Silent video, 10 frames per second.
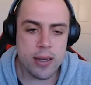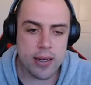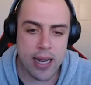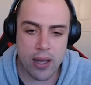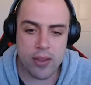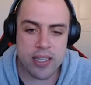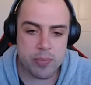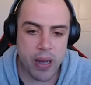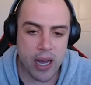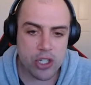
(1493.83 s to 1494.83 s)
Now, this
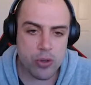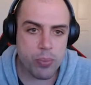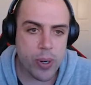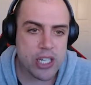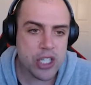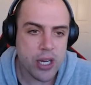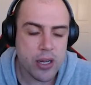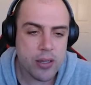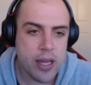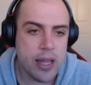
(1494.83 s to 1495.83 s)
partial
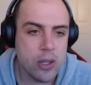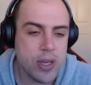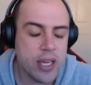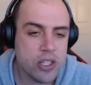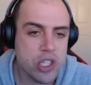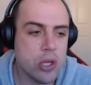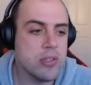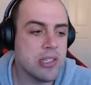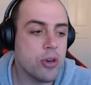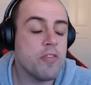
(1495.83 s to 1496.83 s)
pressure and looking at
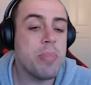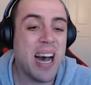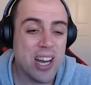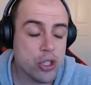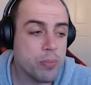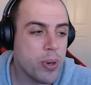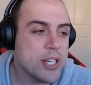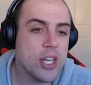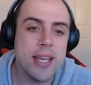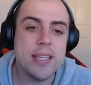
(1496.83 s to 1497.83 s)
Dalton's law of partial
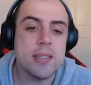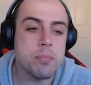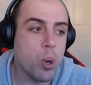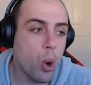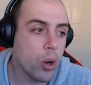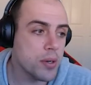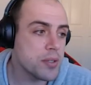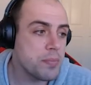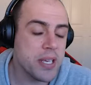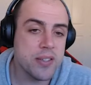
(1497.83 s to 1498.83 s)
pressure is
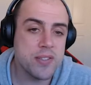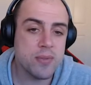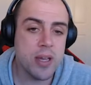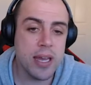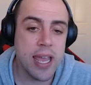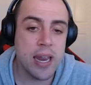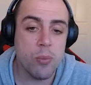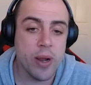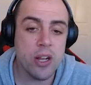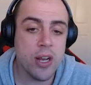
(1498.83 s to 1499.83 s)
important because
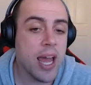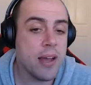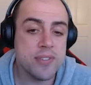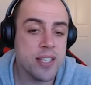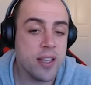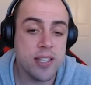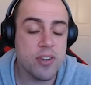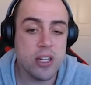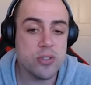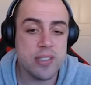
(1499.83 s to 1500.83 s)
again, we don't have
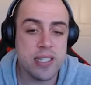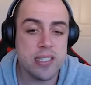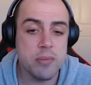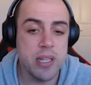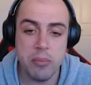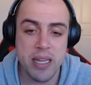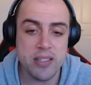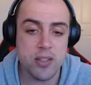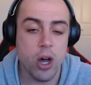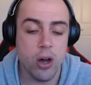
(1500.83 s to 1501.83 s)
760
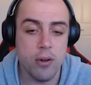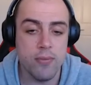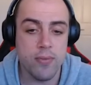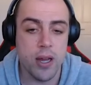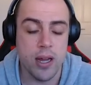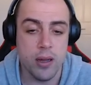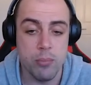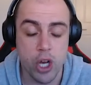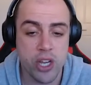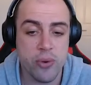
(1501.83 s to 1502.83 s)
millimeters of
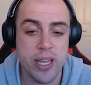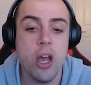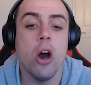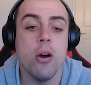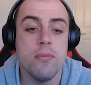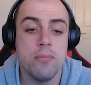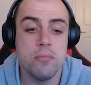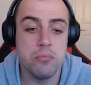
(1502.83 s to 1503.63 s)
mercury of